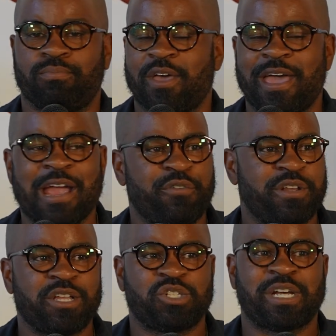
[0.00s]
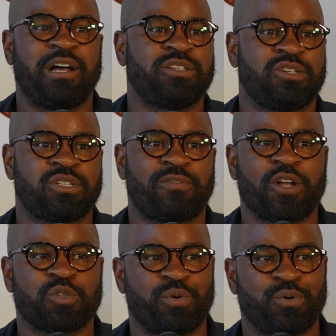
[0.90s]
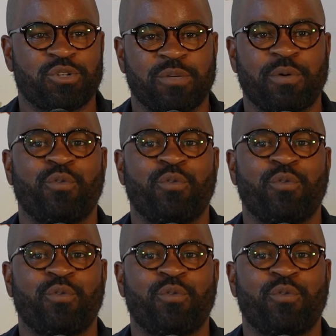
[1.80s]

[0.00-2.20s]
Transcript: the everyday challenges of entrepreneurship,